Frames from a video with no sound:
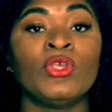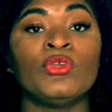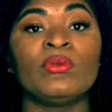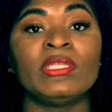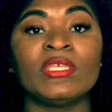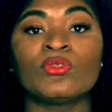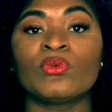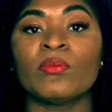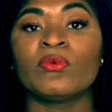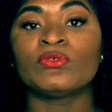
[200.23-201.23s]
you will need to
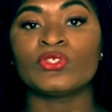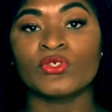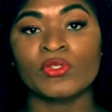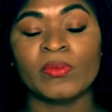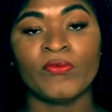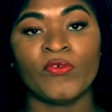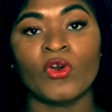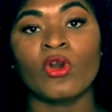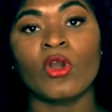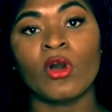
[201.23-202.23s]
remove shoes
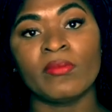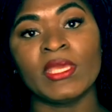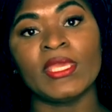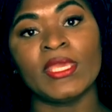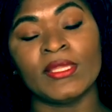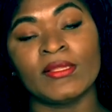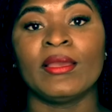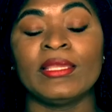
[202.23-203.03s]
before coming in.